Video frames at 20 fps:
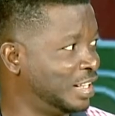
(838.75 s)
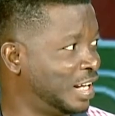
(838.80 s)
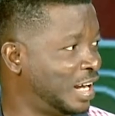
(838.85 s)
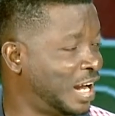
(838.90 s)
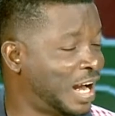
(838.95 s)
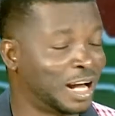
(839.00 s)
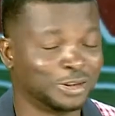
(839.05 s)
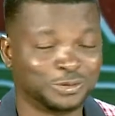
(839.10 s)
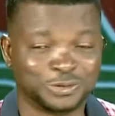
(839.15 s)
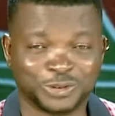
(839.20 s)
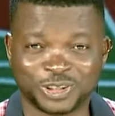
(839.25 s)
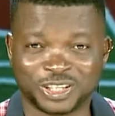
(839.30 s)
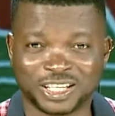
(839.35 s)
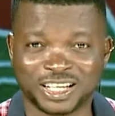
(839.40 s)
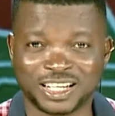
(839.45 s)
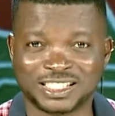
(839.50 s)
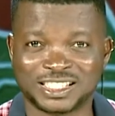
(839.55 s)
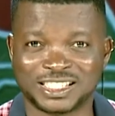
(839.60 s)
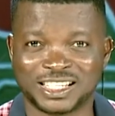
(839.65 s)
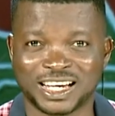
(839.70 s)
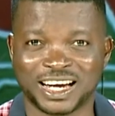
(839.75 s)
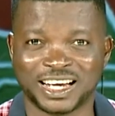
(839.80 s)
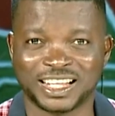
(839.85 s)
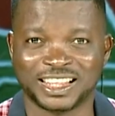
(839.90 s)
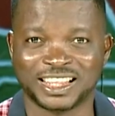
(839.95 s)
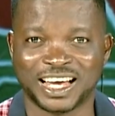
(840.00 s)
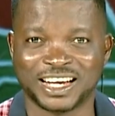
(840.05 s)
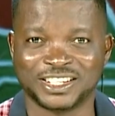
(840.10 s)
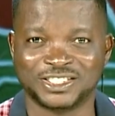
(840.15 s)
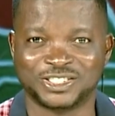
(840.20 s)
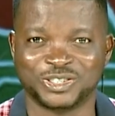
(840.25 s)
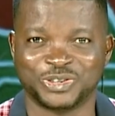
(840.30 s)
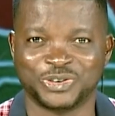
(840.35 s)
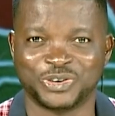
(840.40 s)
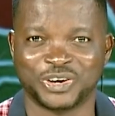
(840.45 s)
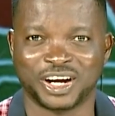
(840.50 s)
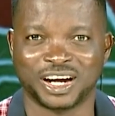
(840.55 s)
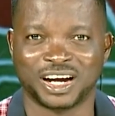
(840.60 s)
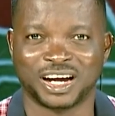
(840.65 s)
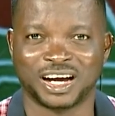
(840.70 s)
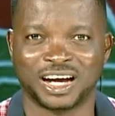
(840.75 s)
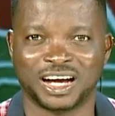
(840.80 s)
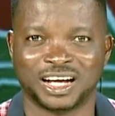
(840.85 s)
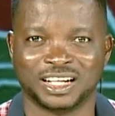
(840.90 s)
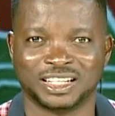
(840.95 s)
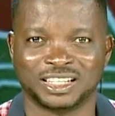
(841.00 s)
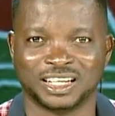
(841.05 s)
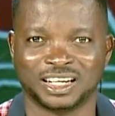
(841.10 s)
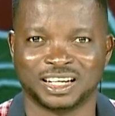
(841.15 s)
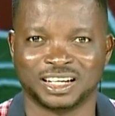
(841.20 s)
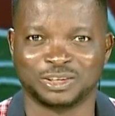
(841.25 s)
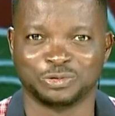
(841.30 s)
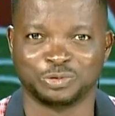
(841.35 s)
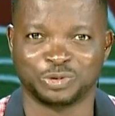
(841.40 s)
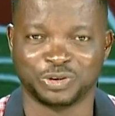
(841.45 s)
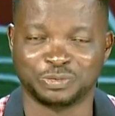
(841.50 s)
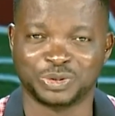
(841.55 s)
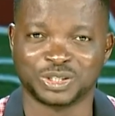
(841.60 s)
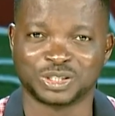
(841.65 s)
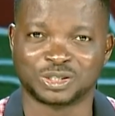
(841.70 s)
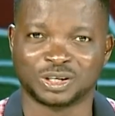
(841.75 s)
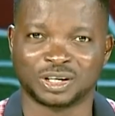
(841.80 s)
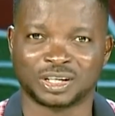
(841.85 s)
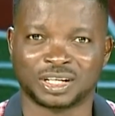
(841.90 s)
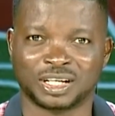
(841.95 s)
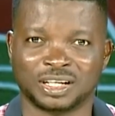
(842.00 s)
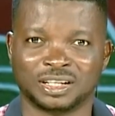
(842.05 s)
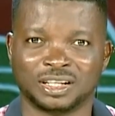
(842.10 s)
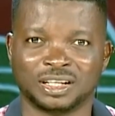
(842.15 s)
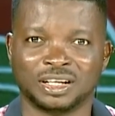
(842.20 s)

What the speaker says: advocate here in Nigeria. And we've been talking